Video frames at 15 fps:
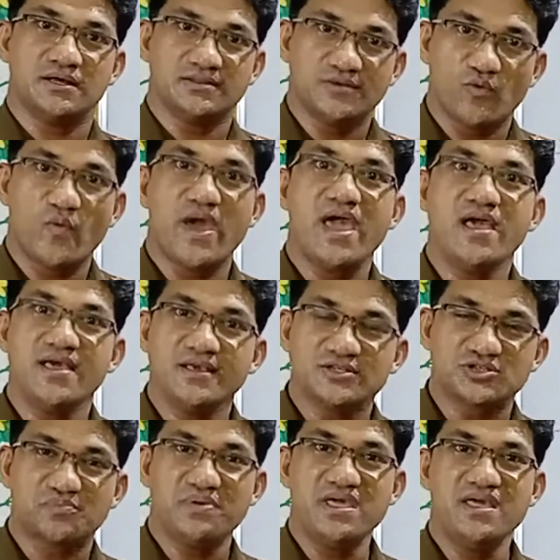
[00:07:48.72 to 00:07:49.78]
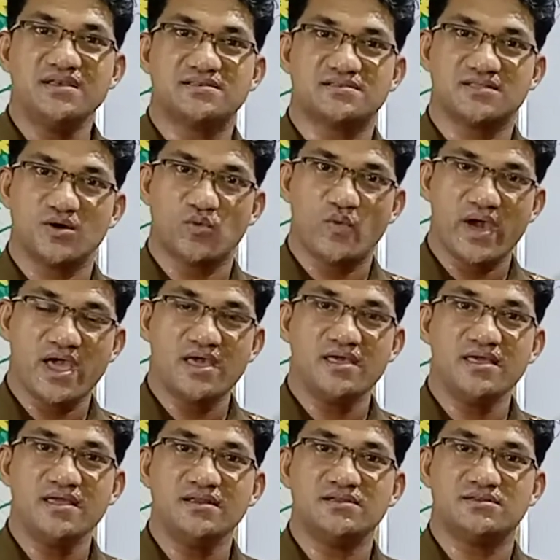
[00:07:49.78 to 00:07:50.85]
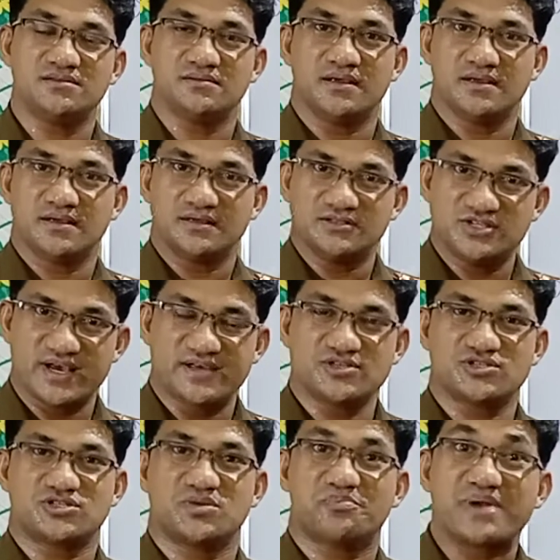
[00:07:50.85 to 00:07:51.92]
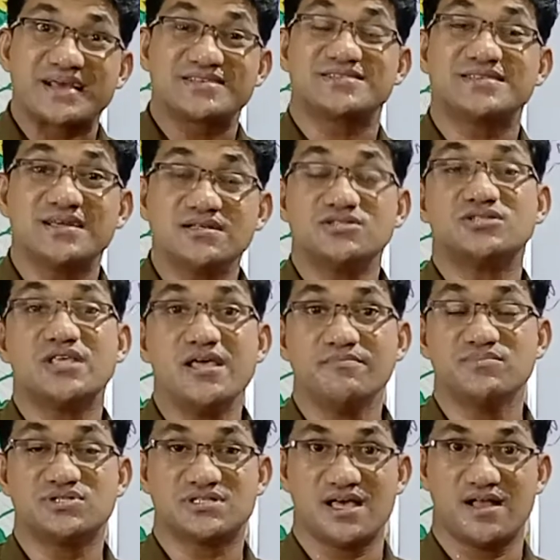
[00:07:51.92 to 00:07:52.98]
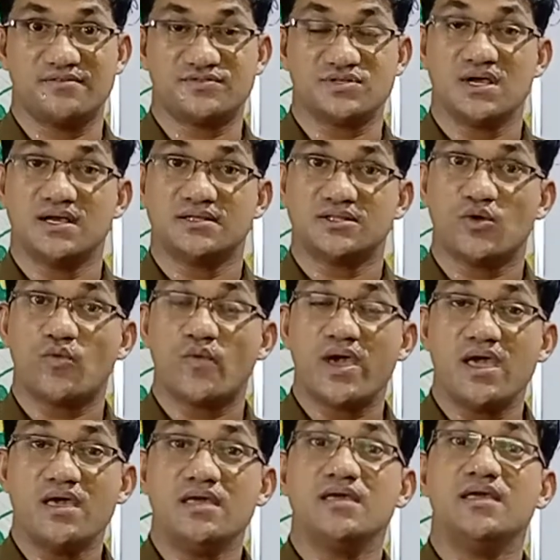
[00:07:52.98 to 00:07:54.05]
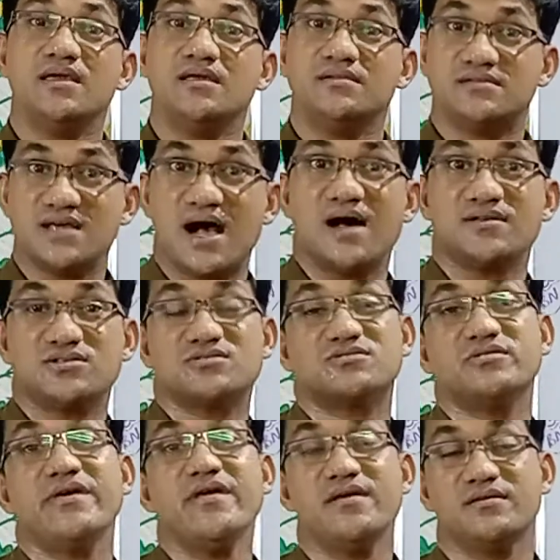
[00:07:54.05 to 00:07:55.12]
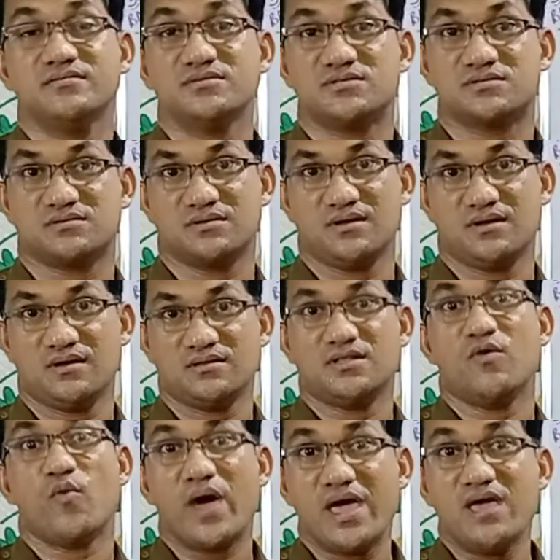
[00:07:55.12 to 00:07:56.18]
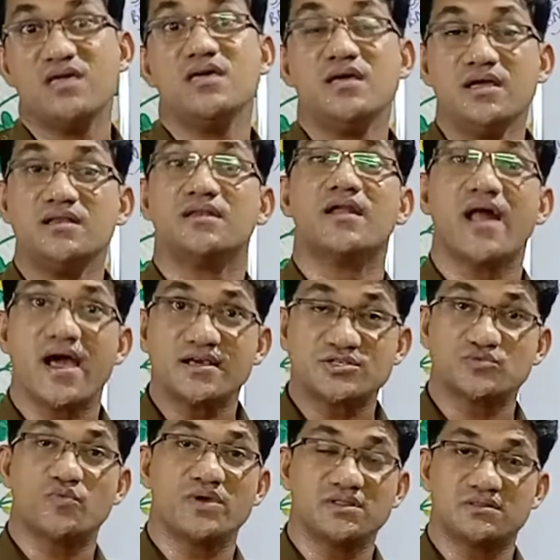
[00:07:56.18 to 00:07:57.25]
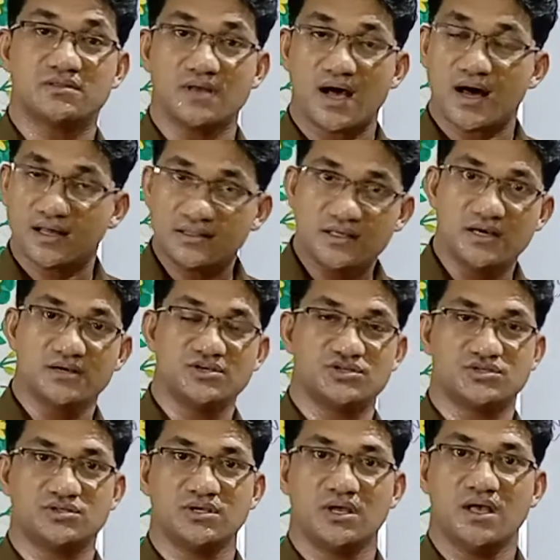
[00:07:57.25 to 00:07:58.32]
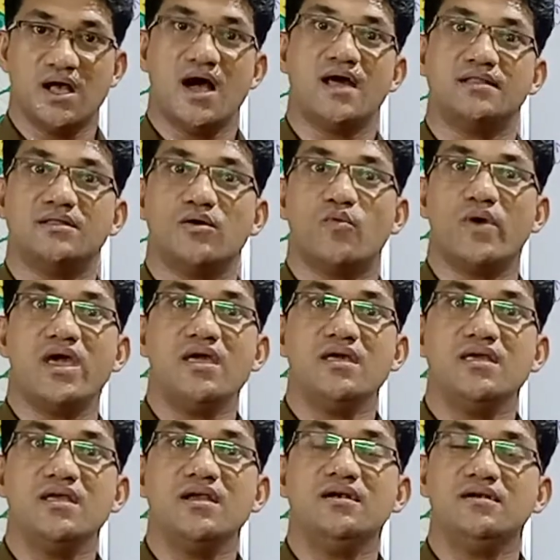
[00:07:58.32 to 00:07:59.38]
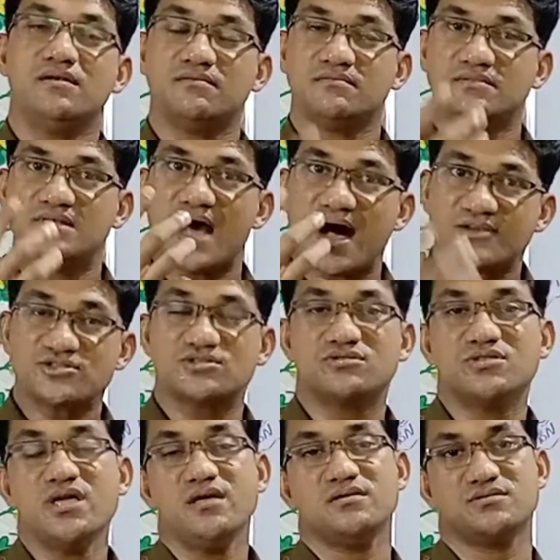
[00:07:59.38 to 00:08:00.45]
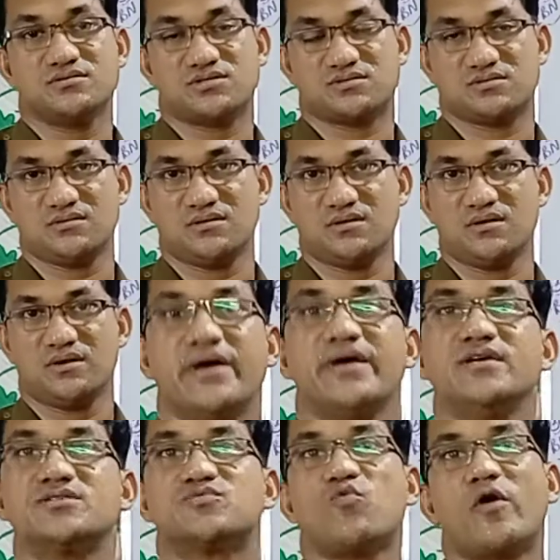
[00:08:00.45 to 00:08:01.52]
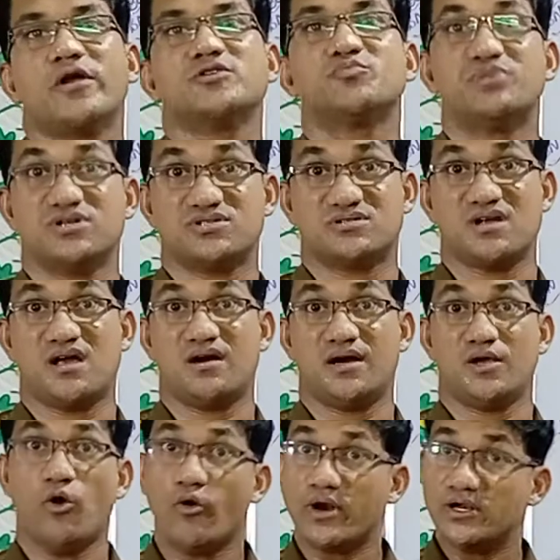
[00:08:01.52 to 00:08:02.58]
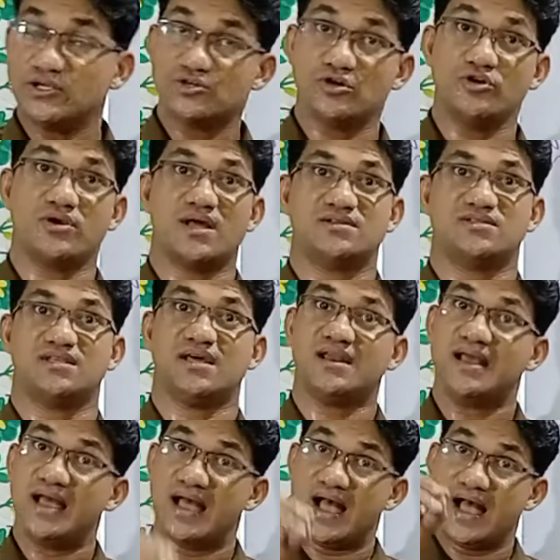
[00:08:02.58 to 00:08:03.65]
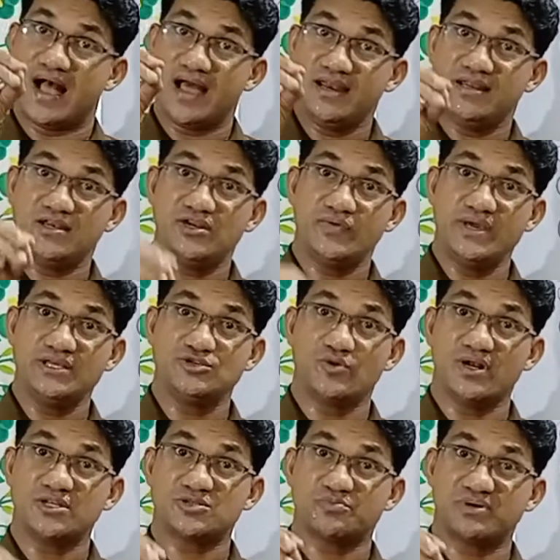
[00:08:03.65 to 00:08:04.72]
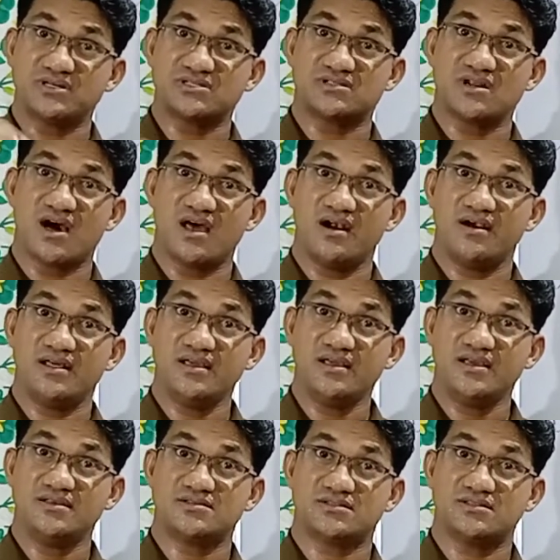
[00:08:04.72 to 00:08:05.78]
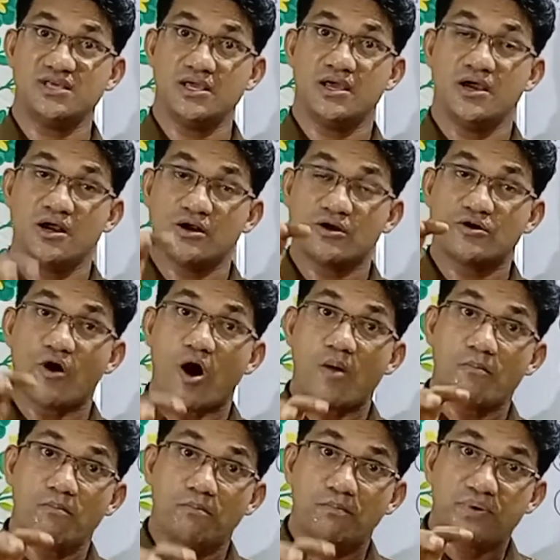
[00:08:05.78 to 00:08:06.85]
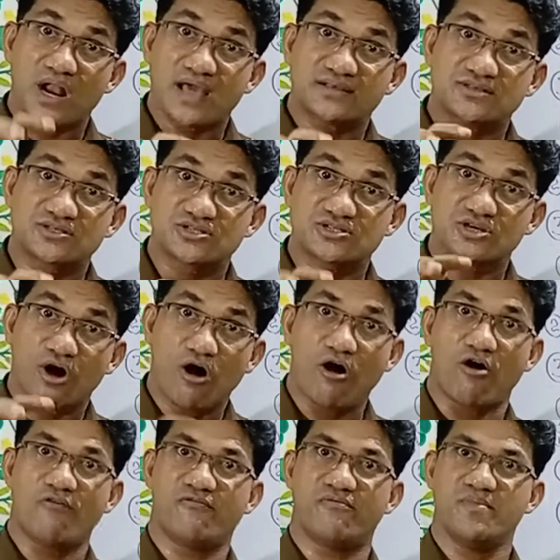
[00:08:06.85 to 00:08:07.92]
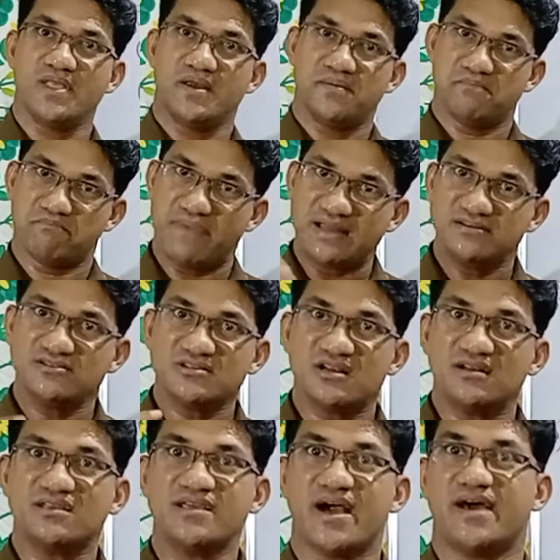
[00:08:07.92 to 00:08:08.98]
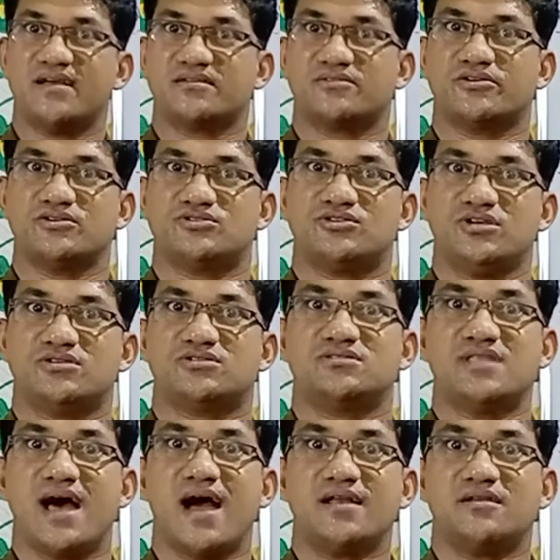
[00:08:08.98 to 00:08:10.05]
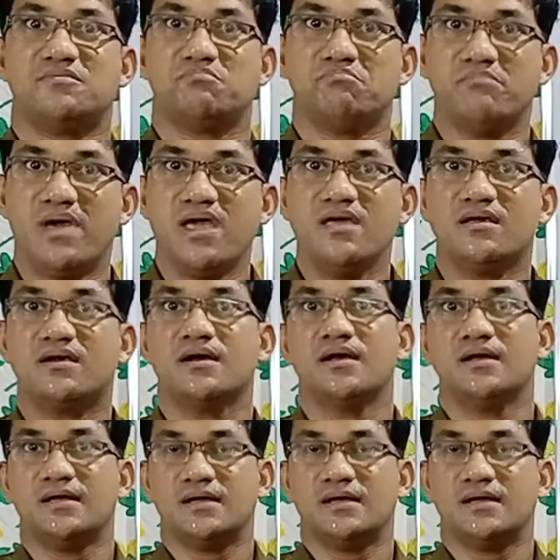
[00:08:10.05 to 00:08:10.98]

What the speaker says: the way he speaks, the way he just presents himself, the way he does things, the way he interacts with others, and the way he does things is what is personality. Or in short, you can say that an individual's personality is the complex of mental characteristics that make